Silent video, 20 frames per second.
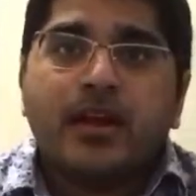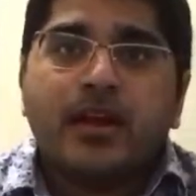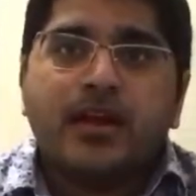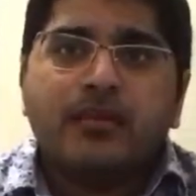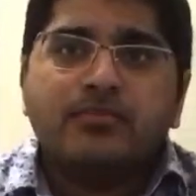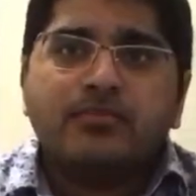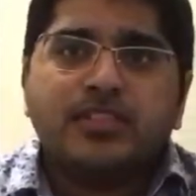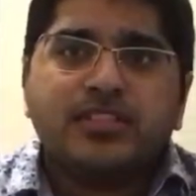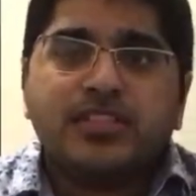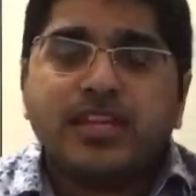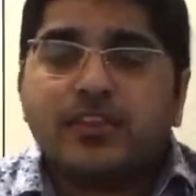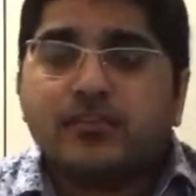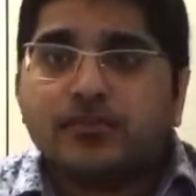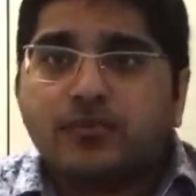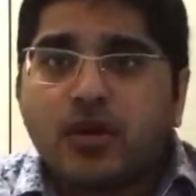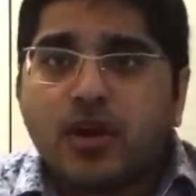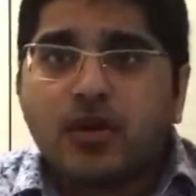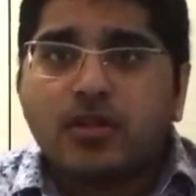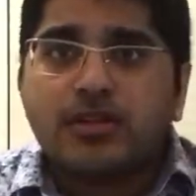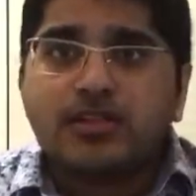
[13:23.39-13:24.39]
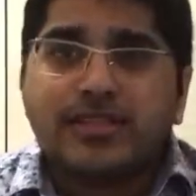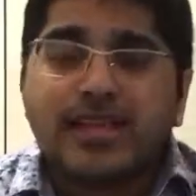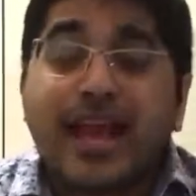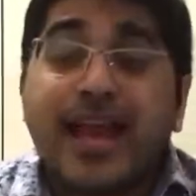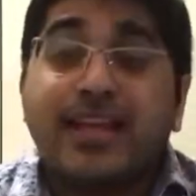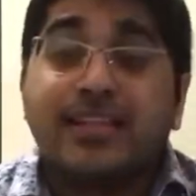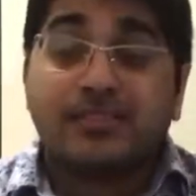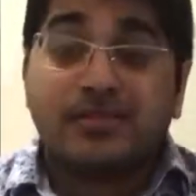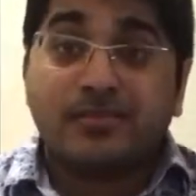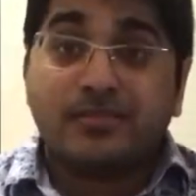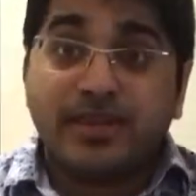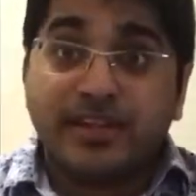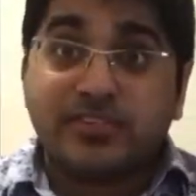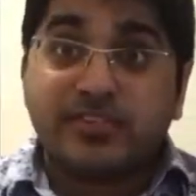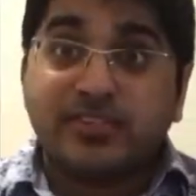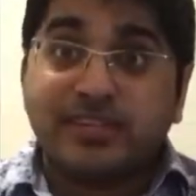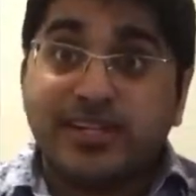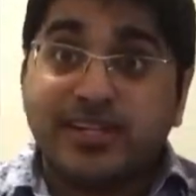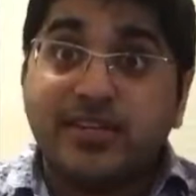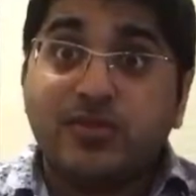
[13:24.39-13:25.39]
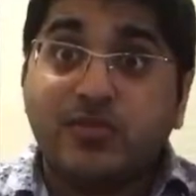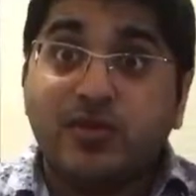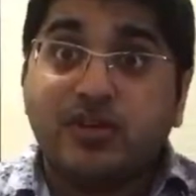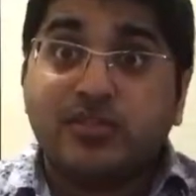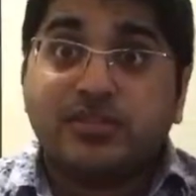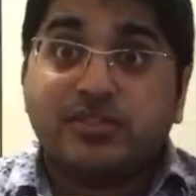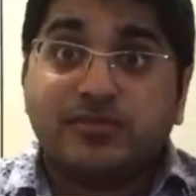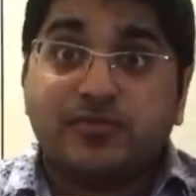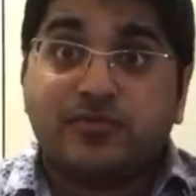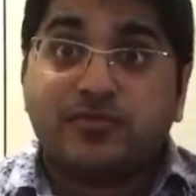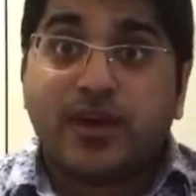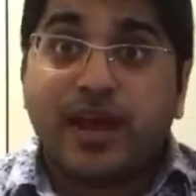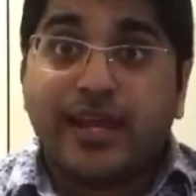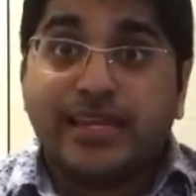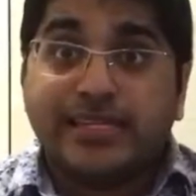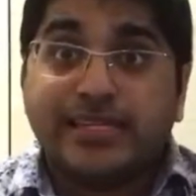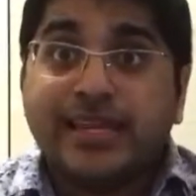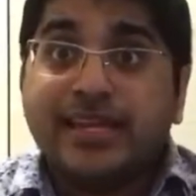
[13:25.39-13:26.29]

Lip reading: Seth Rollins has mentioned that he wants to fight